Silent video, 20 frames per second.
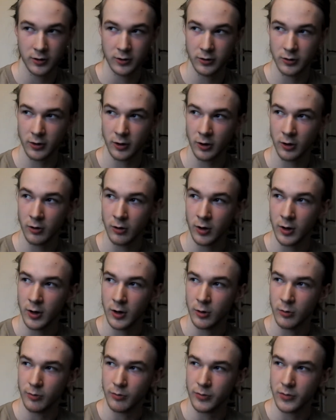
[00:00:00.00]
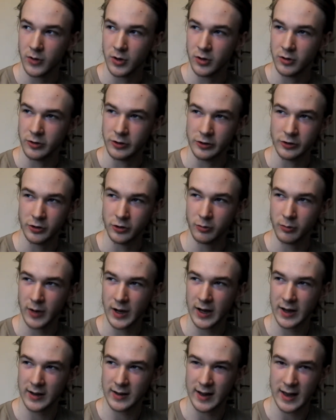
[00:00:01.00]
You know, you
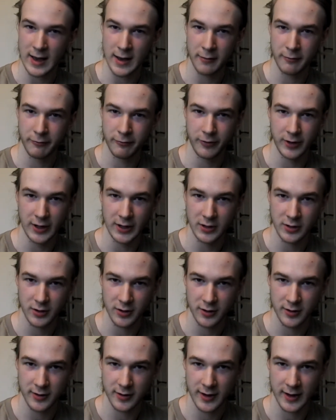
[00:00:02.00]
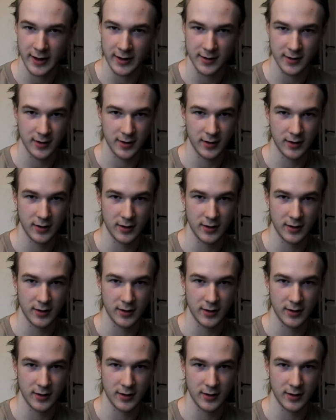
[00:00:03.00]
might have features that